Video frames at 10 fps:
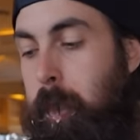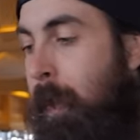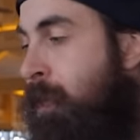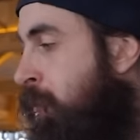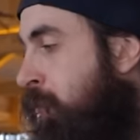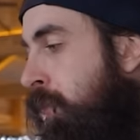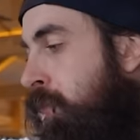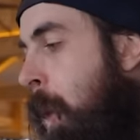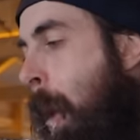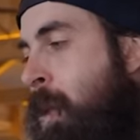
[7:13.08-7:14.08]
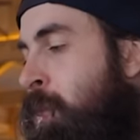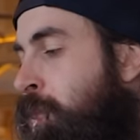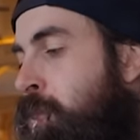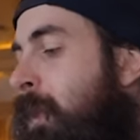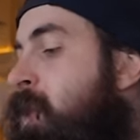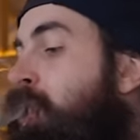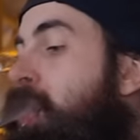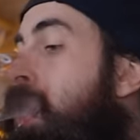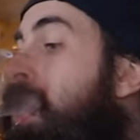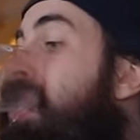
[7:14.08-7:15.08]
it was it was a, a real
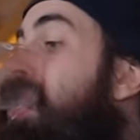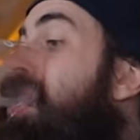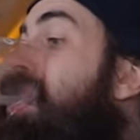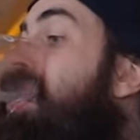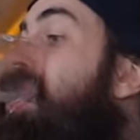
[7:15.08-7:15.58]
surprise to